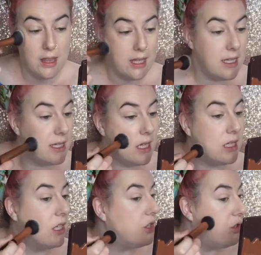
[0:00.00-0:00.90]
This is
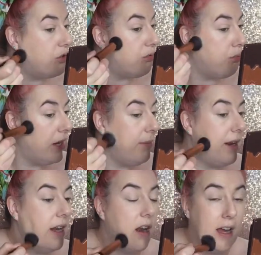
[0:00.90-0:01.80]

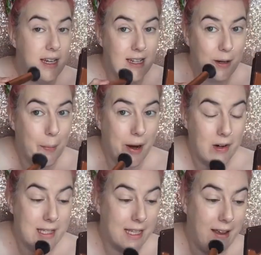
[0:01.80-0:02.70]
extremely light in
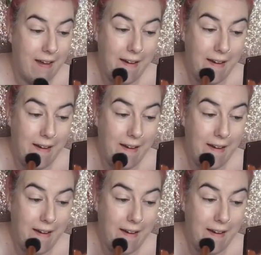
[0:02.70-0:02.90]
comparison,